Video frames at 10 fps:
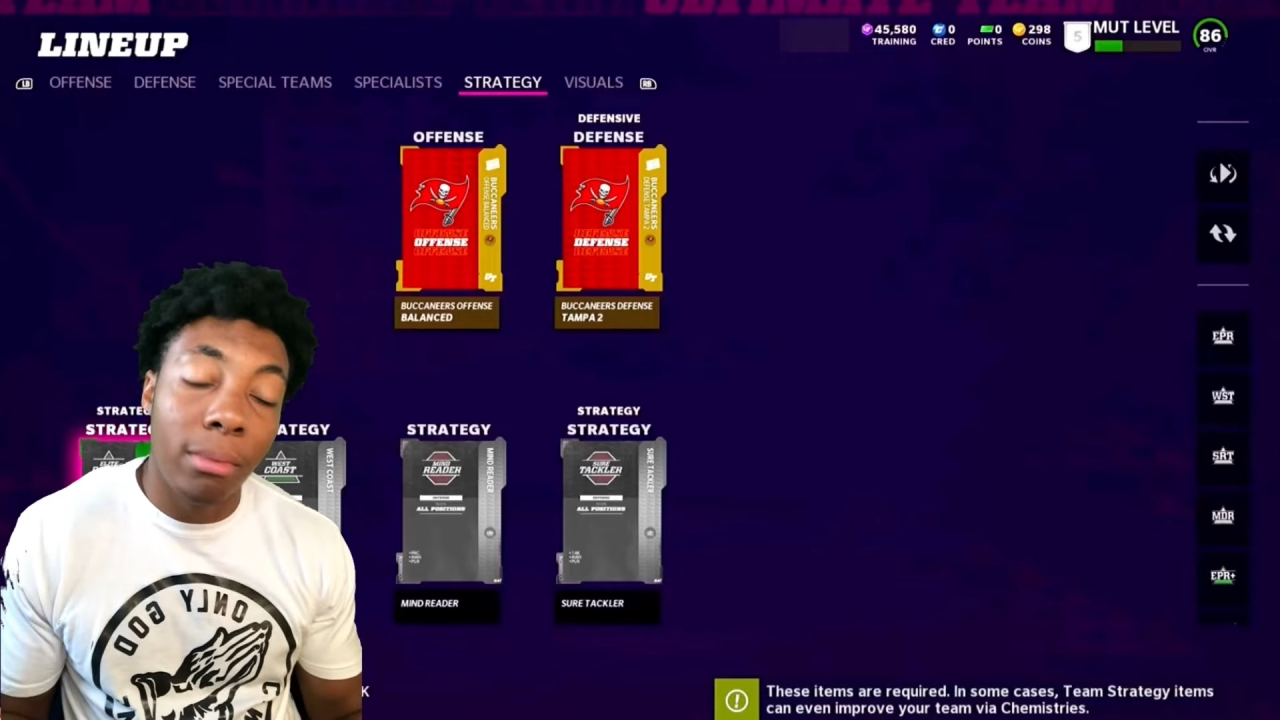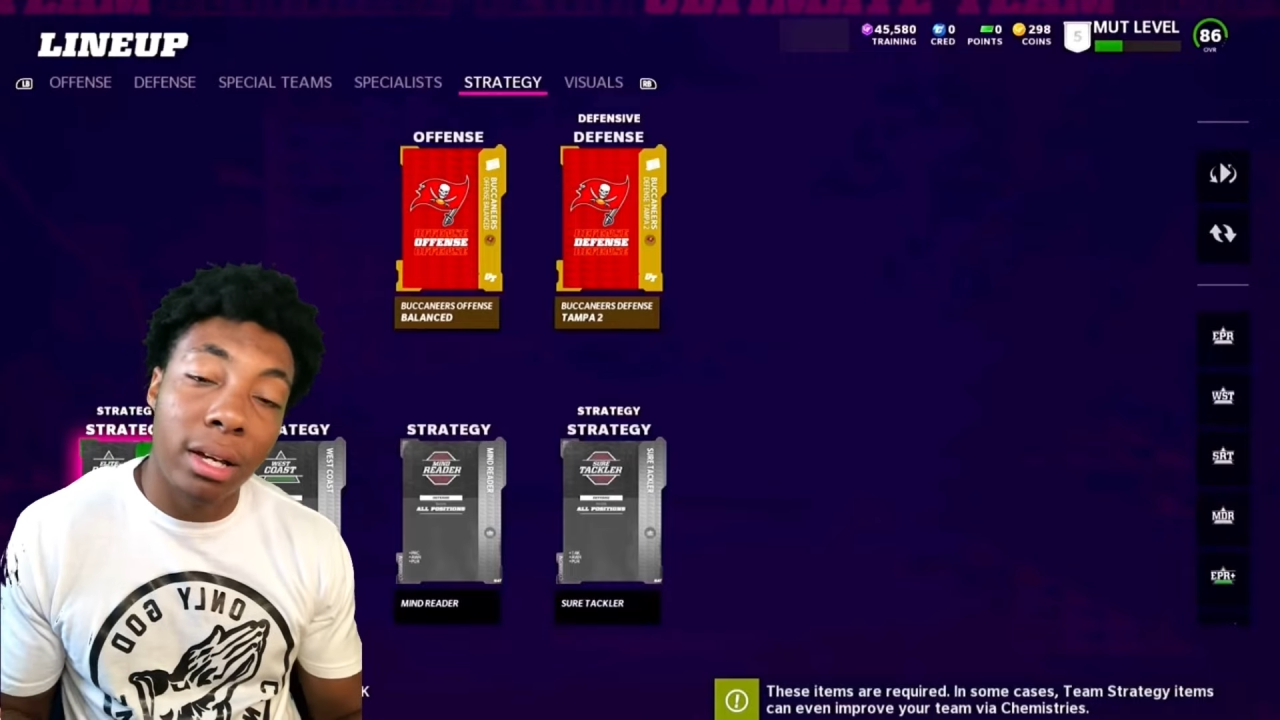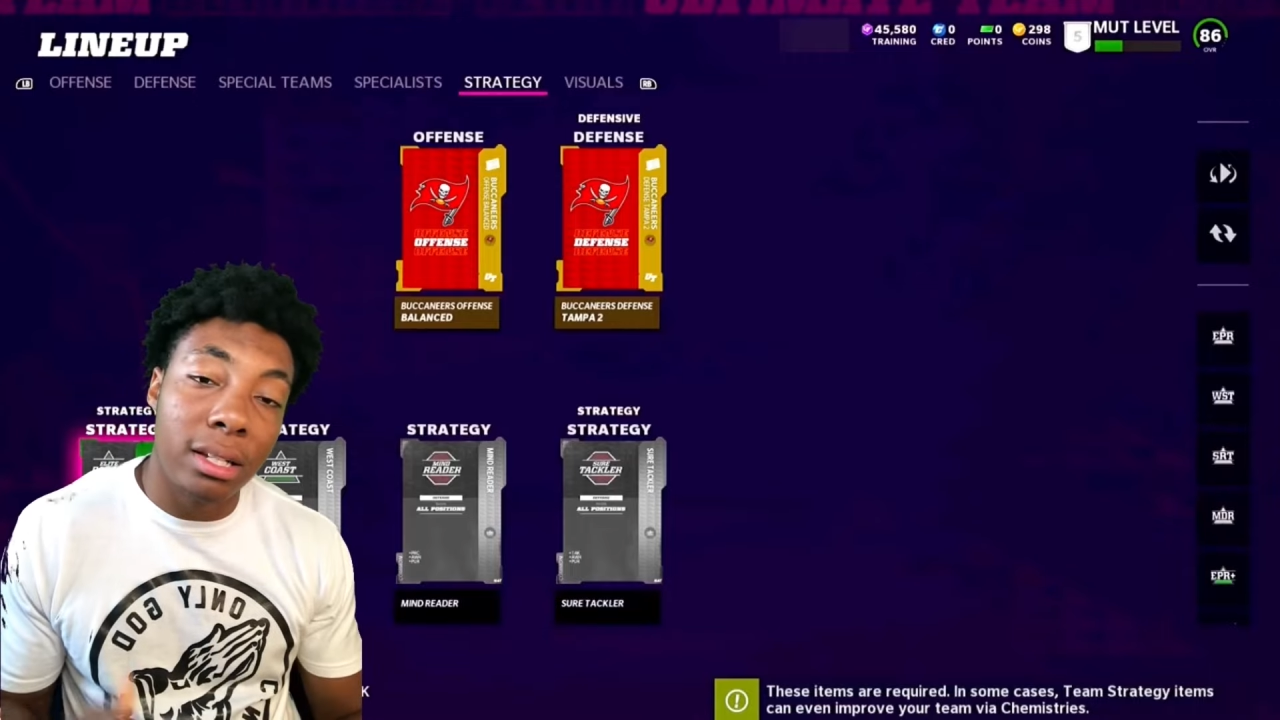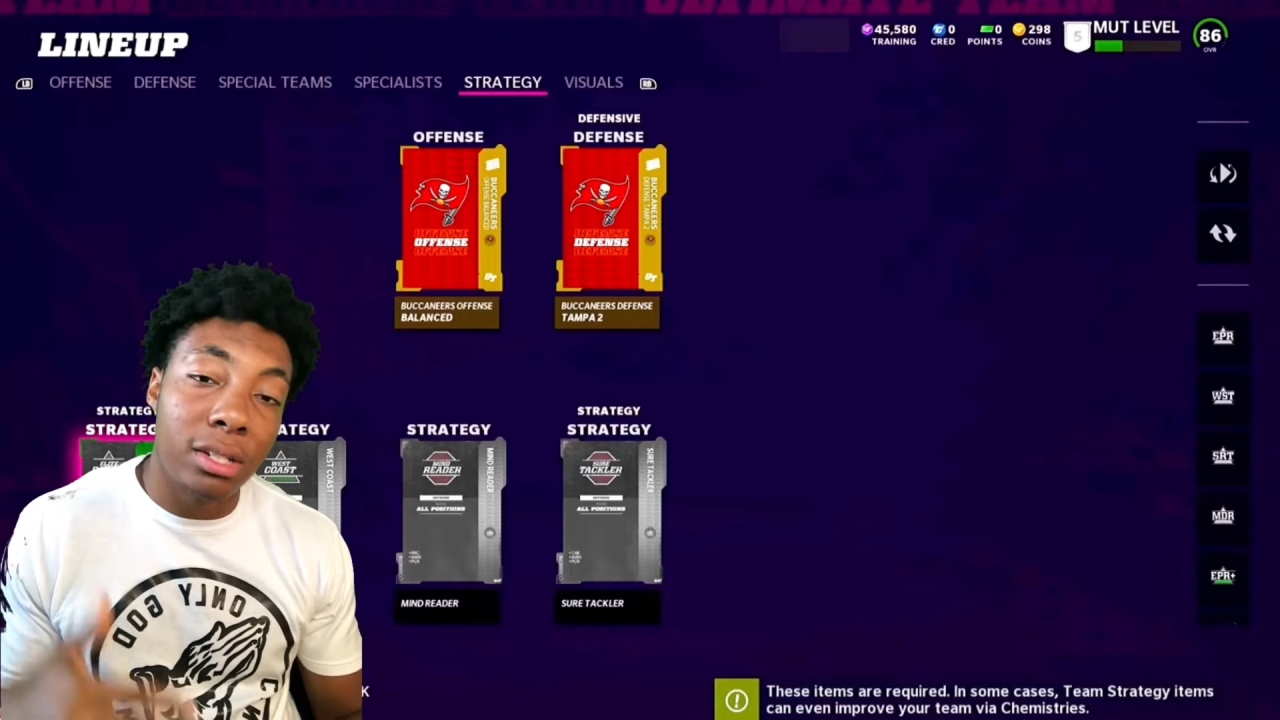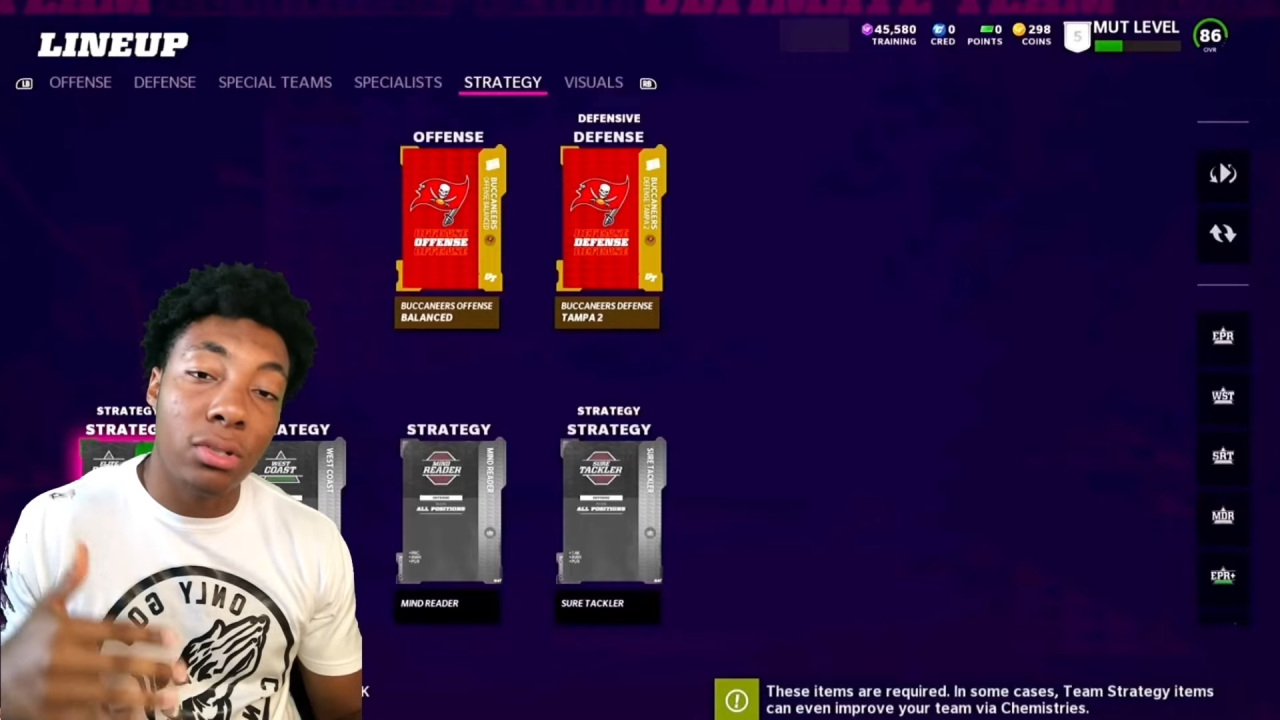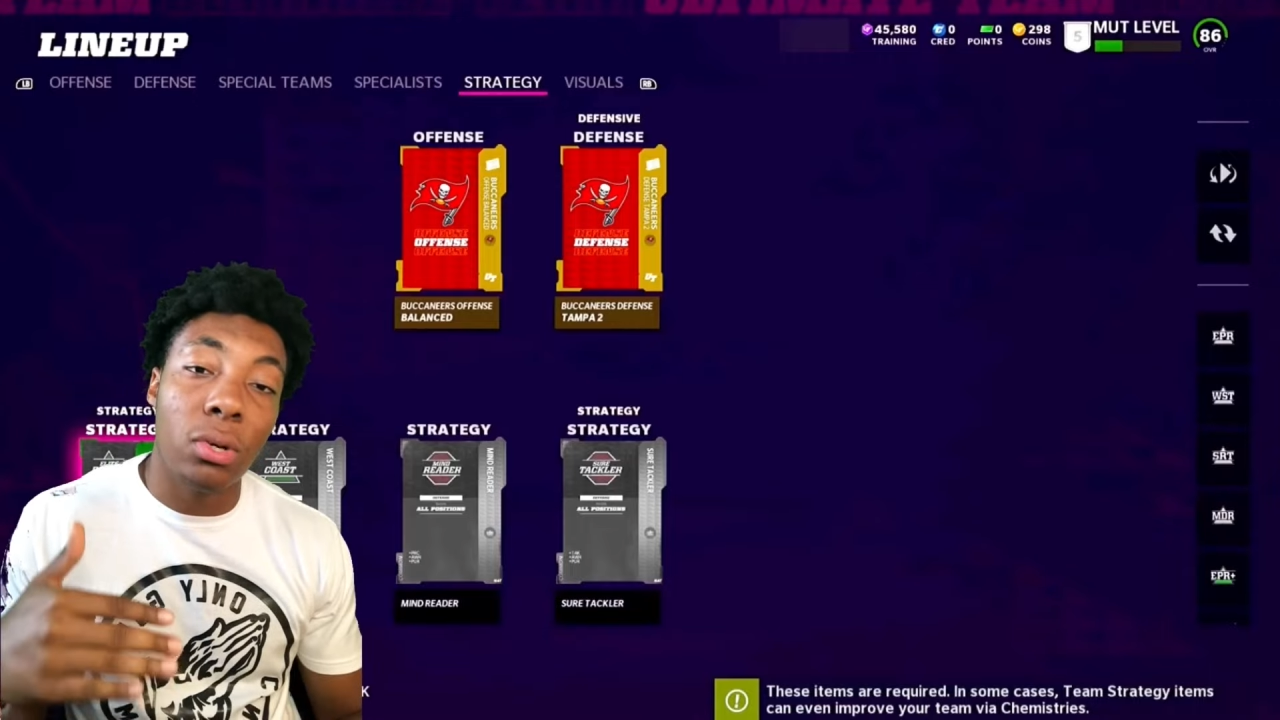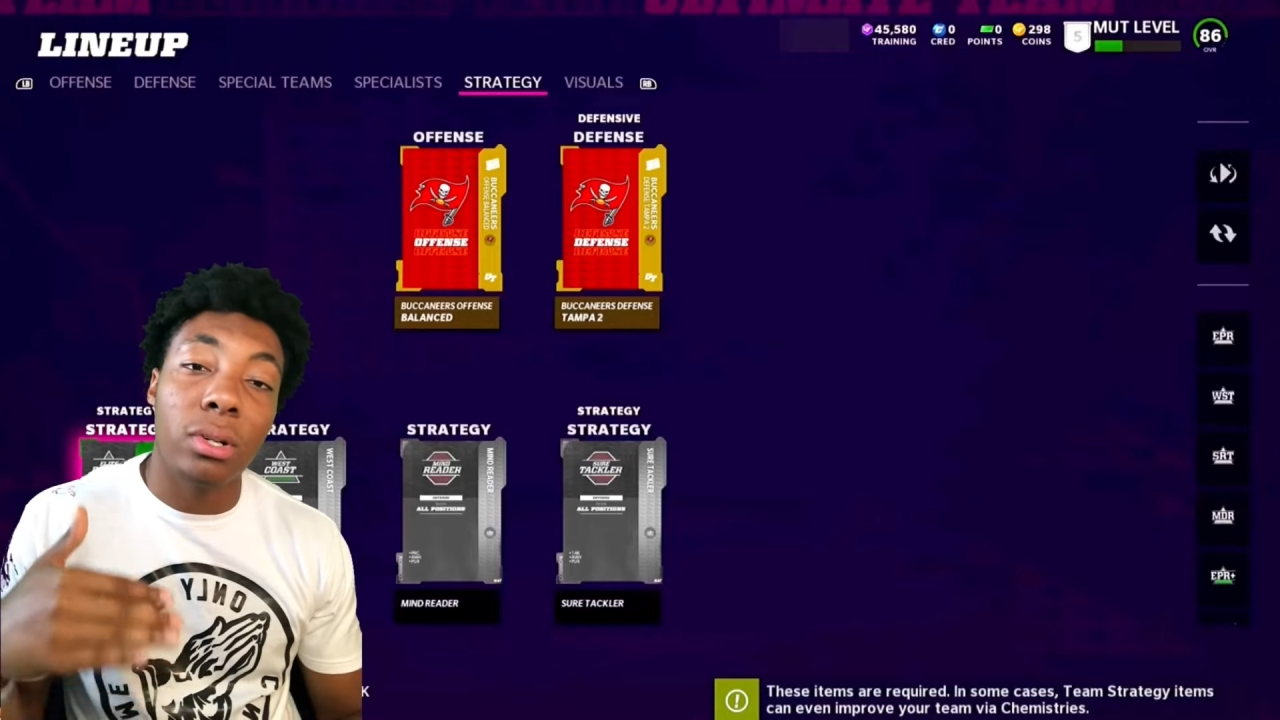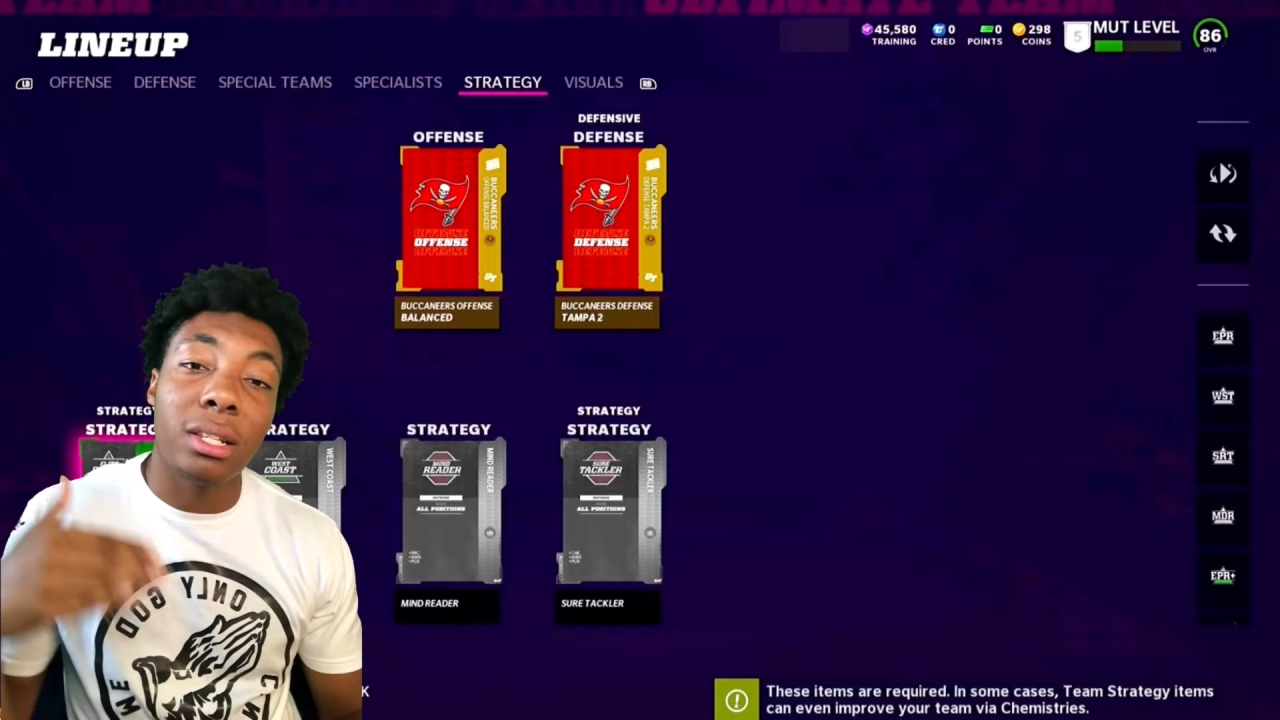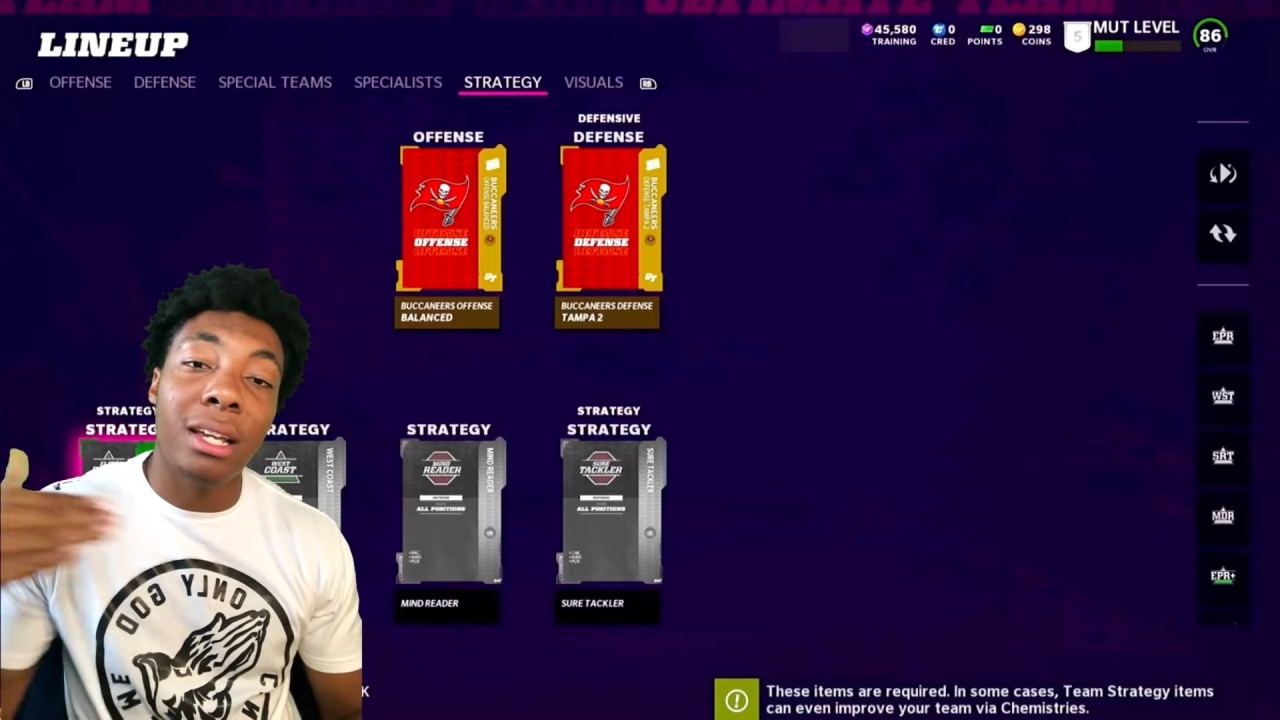because towards the